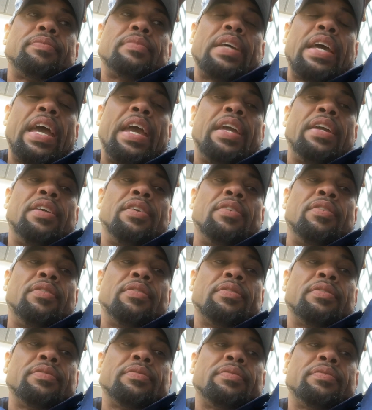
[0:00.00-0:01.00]
hate you
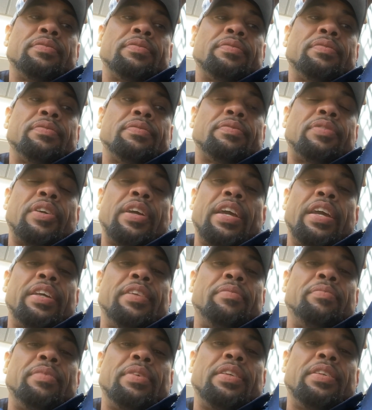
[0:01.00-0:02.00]
for
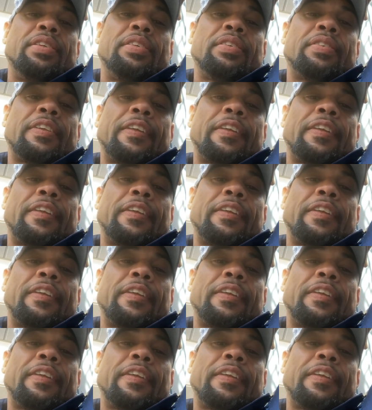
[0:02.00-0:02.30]
hating me.